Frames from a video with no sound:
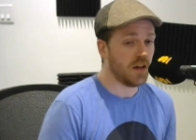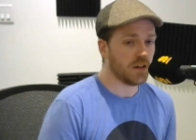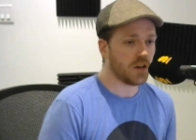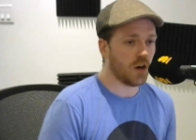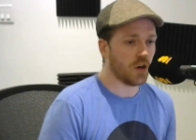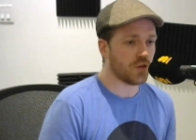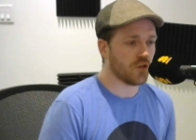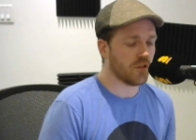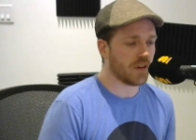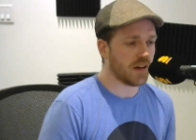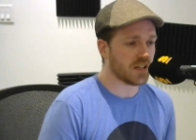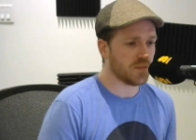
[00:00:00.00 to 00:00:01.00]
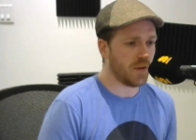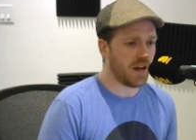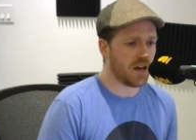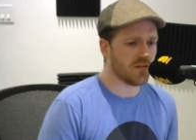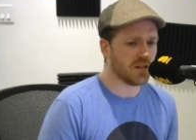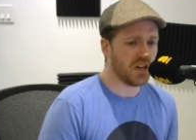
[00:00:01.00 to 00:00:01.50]
got a draw against them
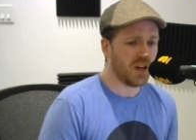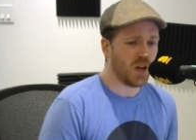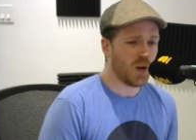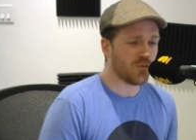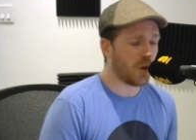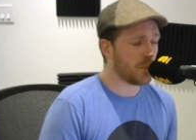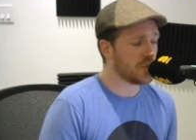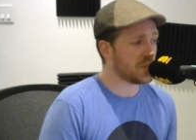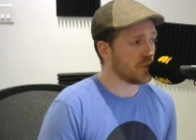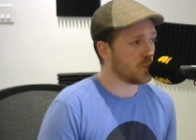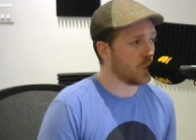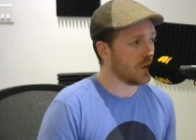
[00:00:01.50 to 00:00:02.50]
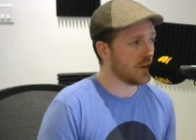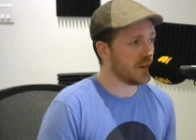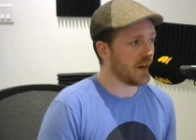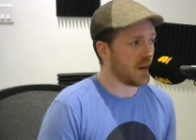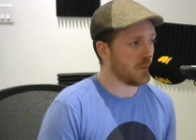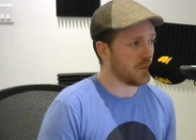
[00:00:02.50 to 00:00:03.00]
here, and probably should have won the
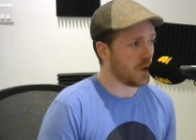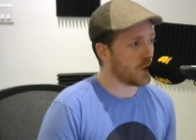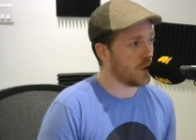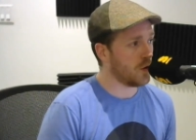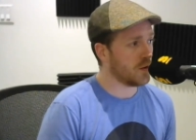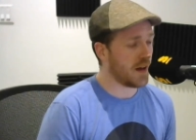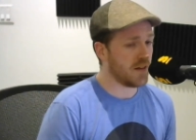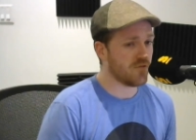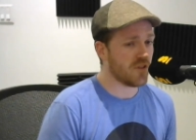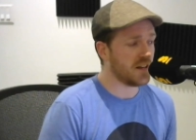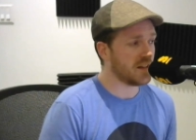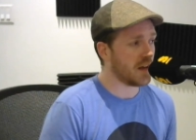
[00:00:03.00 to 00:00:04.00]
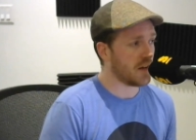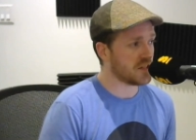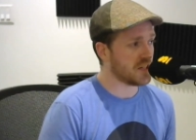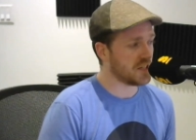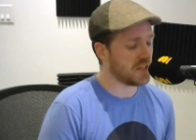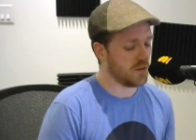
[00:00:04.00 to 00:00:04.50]
game. You know, Cornet really gave
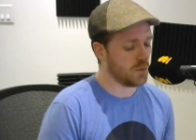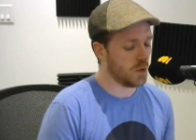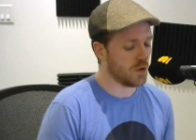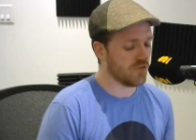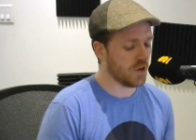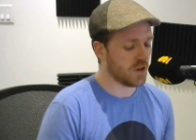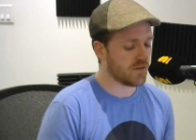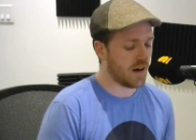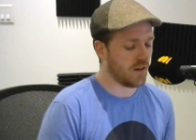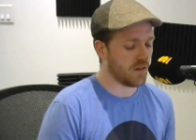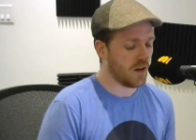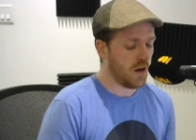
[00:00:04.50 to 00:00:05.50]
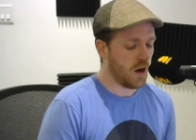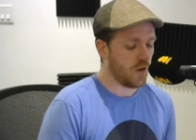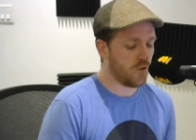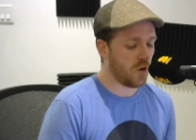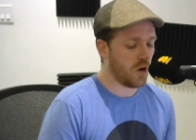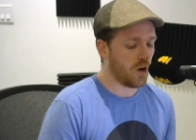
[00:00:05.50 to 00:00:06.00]
City the run around. I
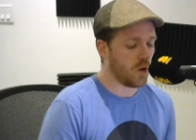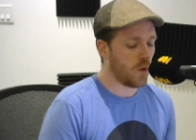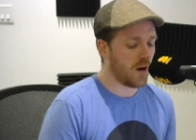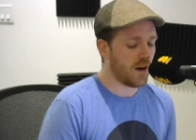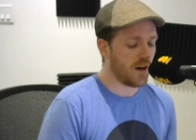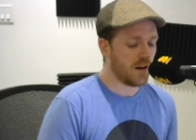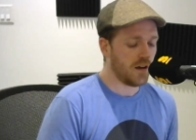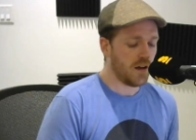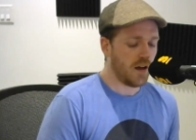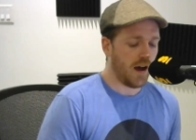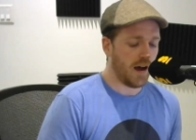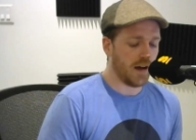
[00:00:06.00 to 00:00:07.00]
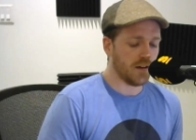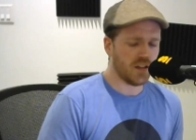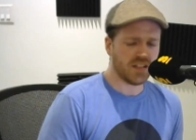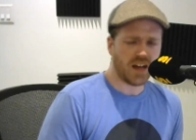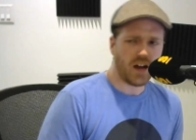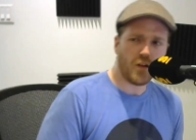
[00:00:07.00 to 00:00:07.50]
thought Owa and
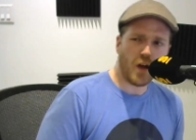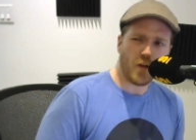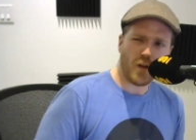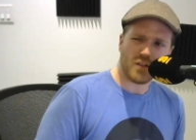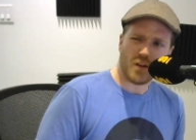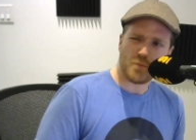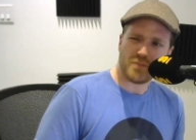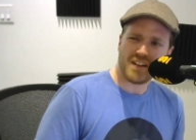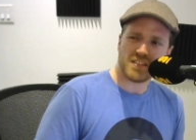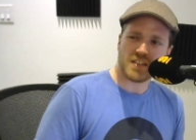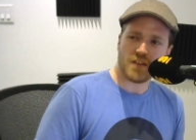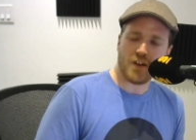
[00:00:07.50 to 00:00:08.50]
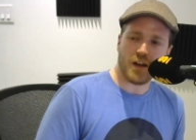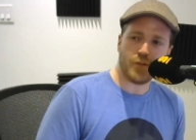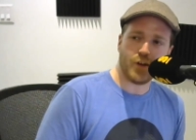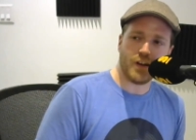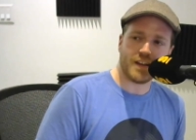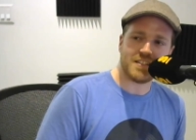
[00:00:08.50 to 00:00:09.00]
is that how, do I pronounce that right? Yeah, I
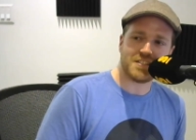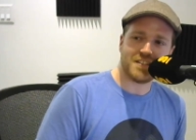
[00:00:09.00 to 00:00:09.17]
feel like it's, it's